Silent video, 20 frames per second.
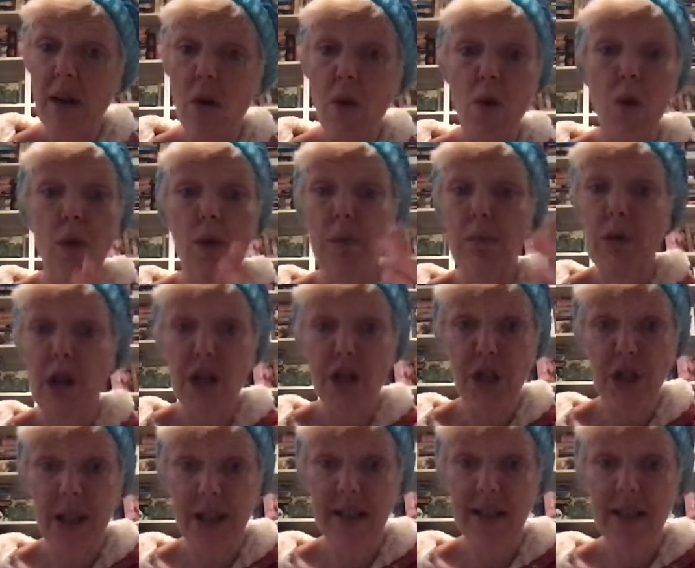a whole
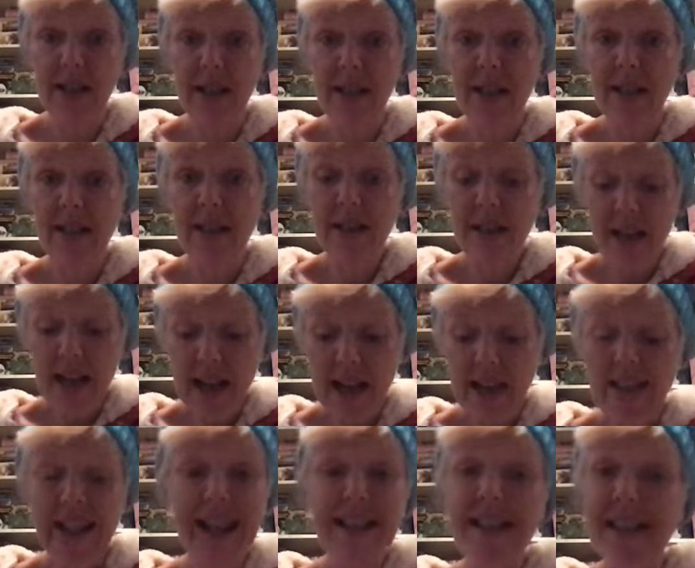project.
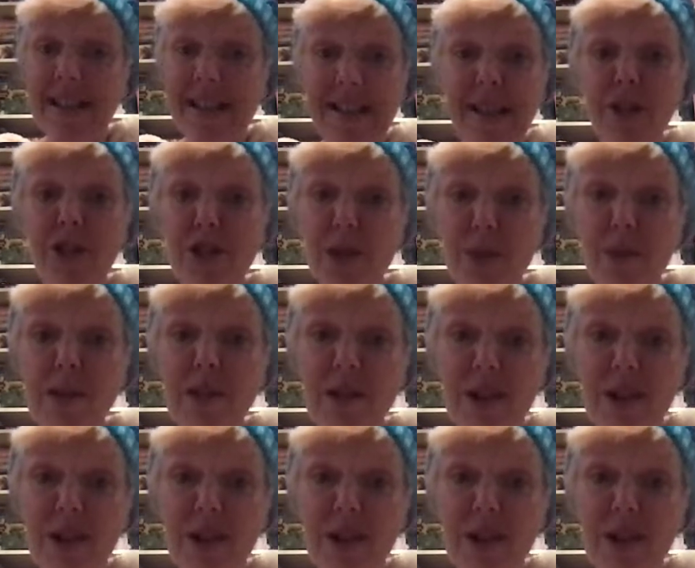And that's essentially what